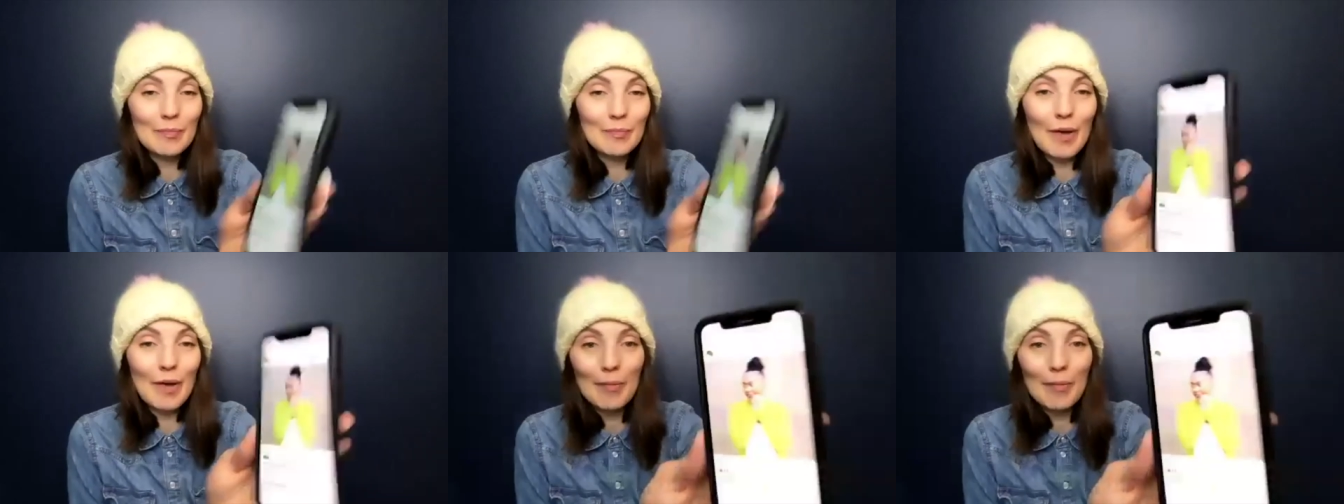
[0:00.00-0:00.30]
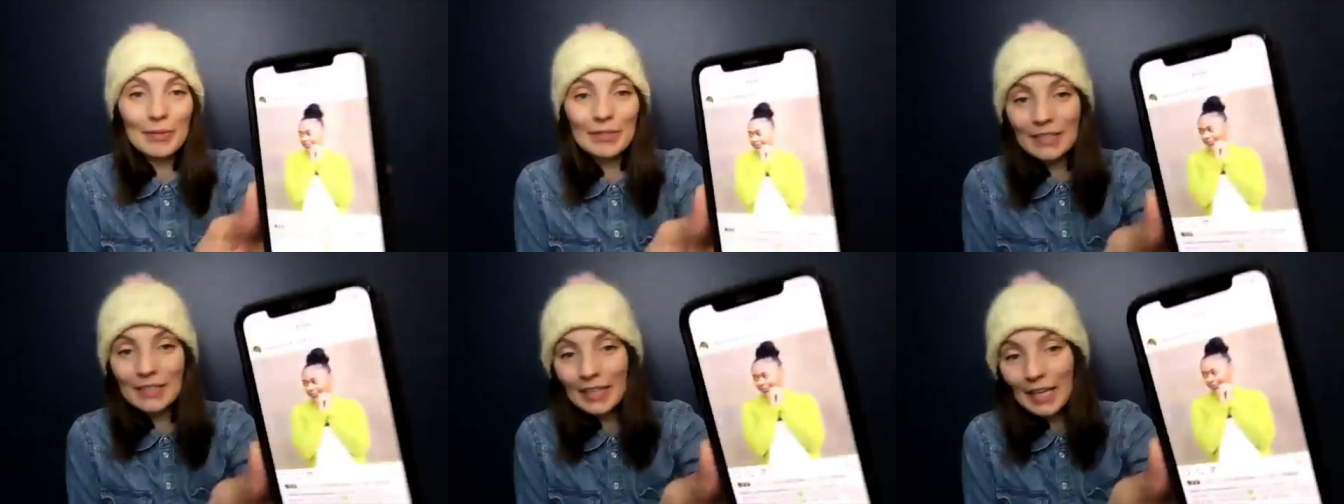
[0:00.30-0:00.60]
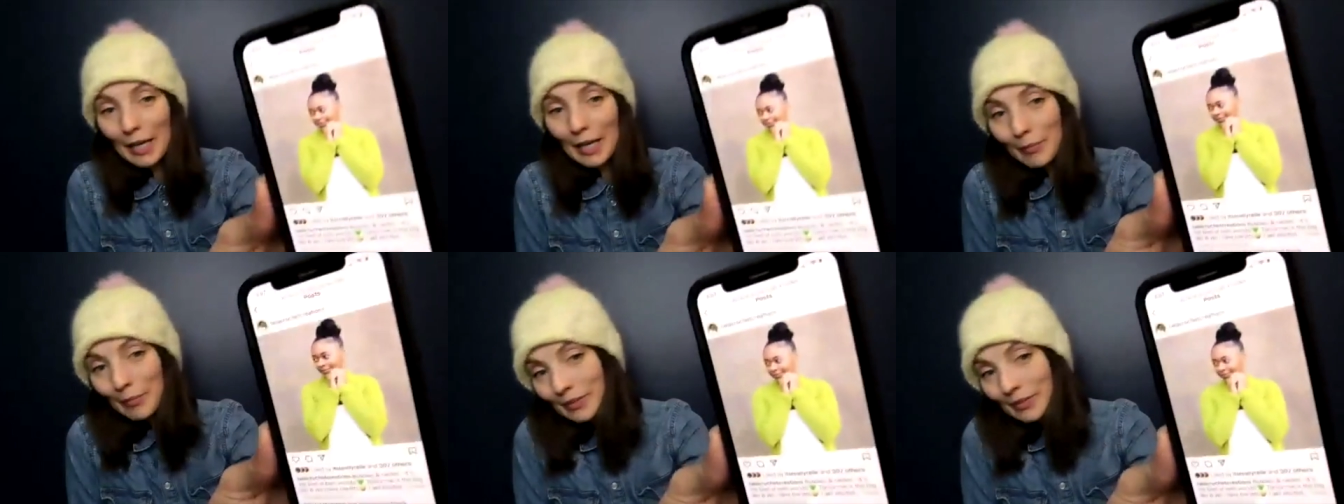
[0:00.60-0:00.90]
bobbles and
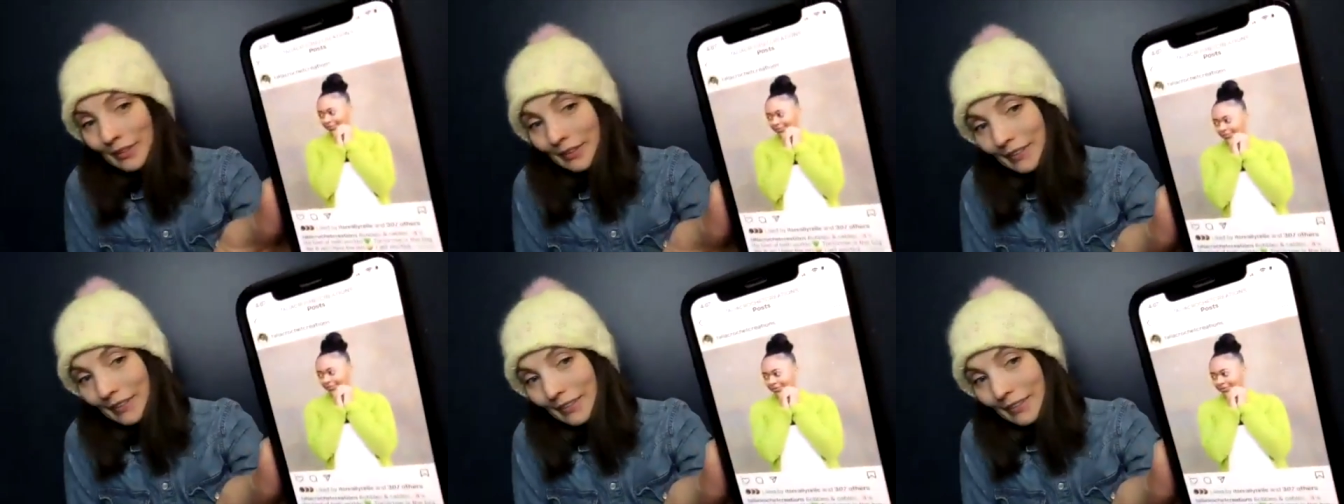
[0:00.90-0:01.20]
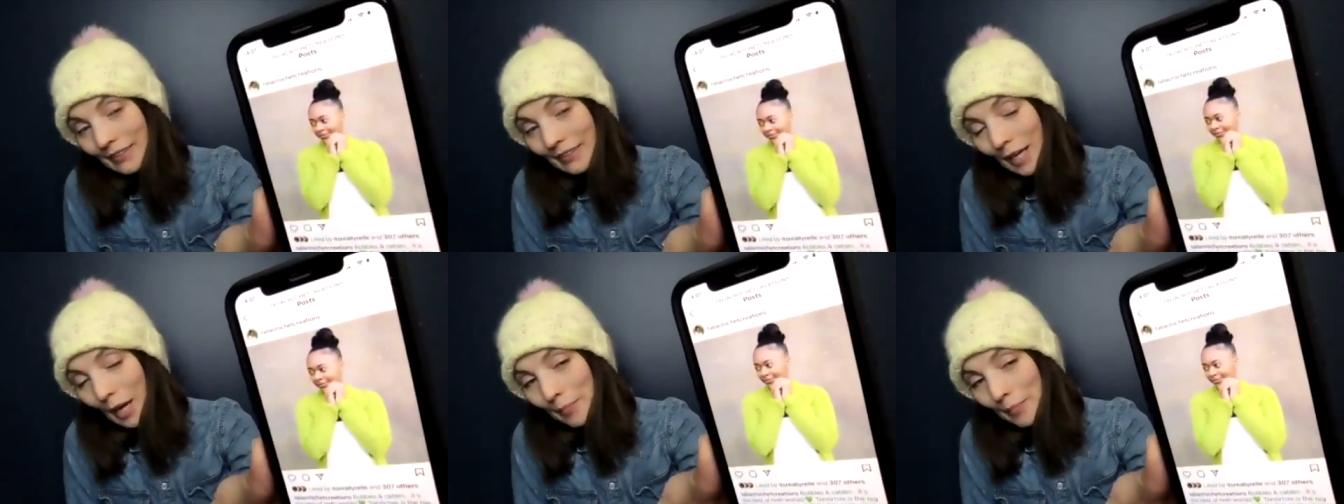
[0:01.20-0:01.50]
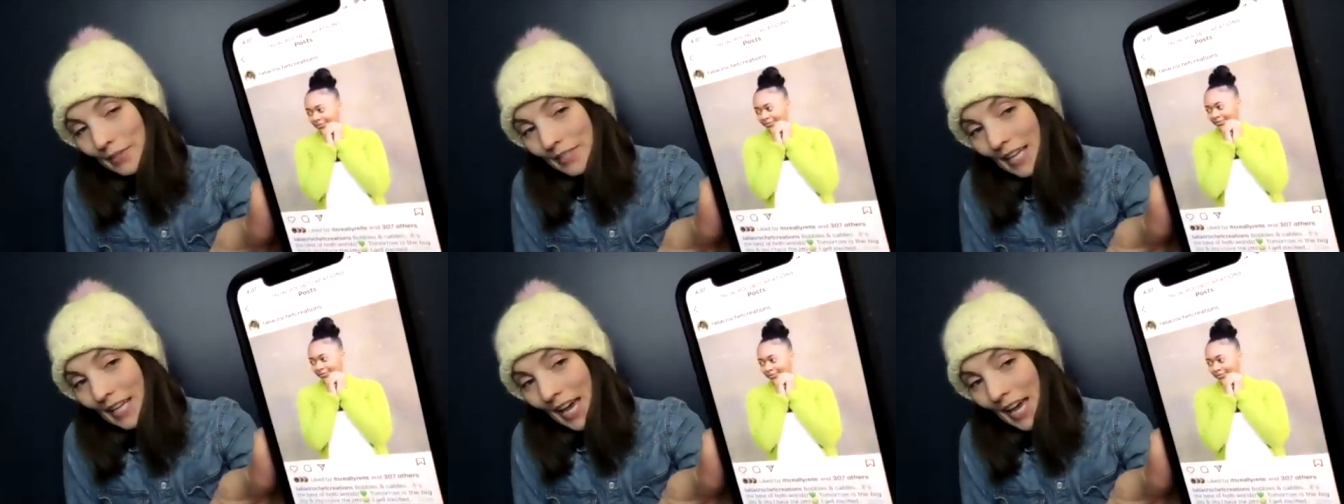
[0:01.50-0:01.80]
cables.
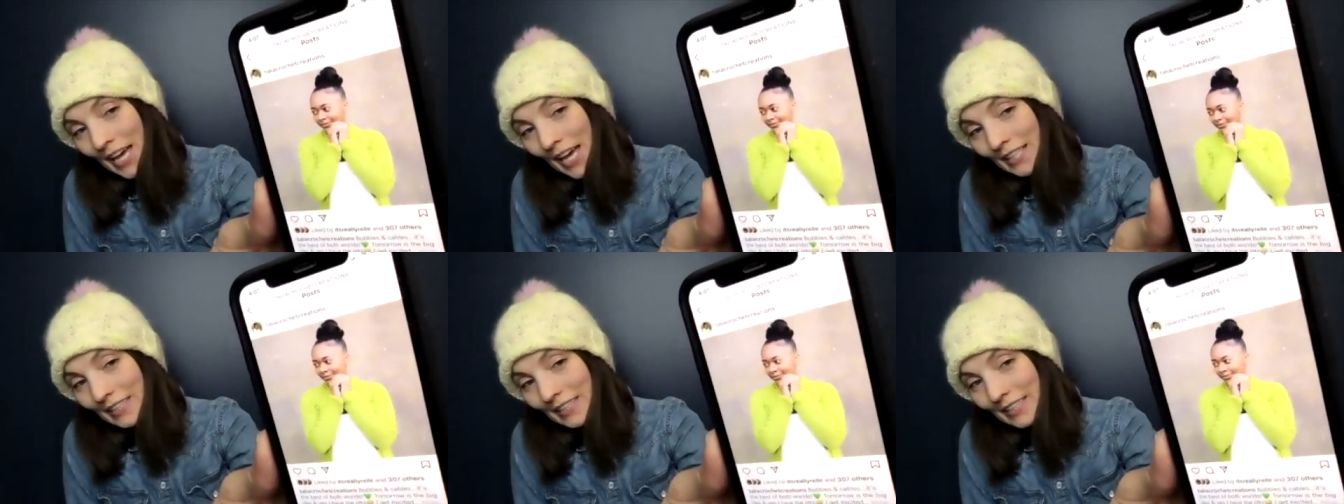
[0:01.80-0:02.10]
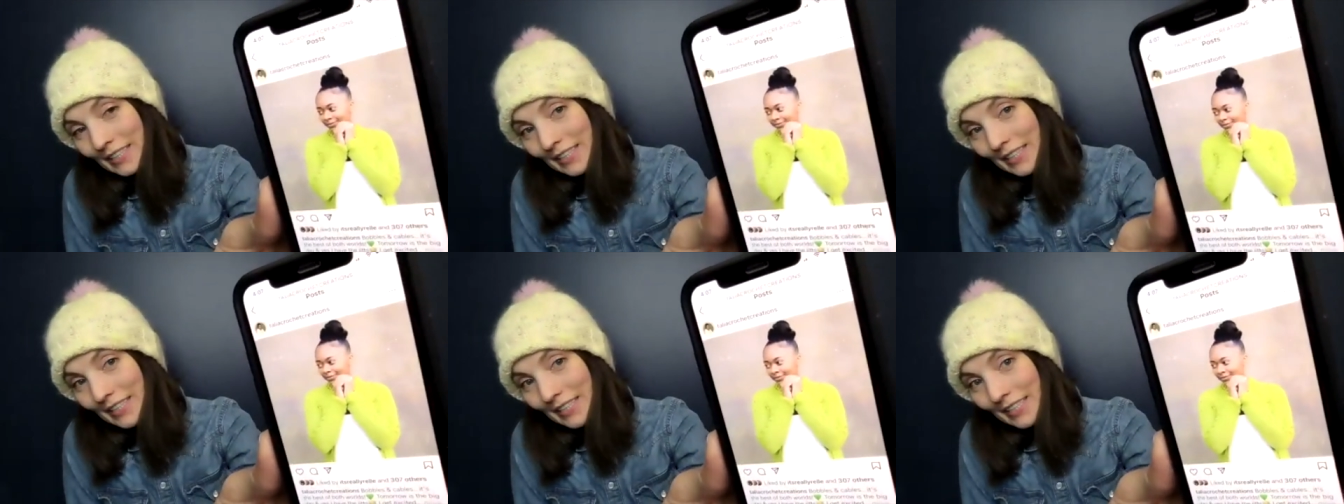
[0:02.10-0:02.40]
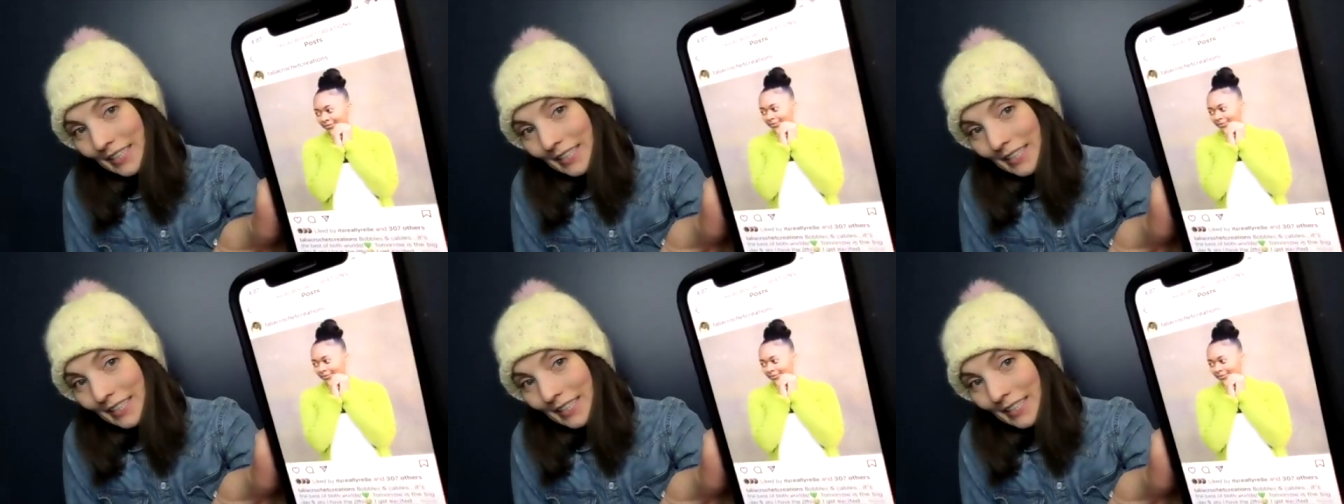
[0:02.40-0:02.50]
Obsessed.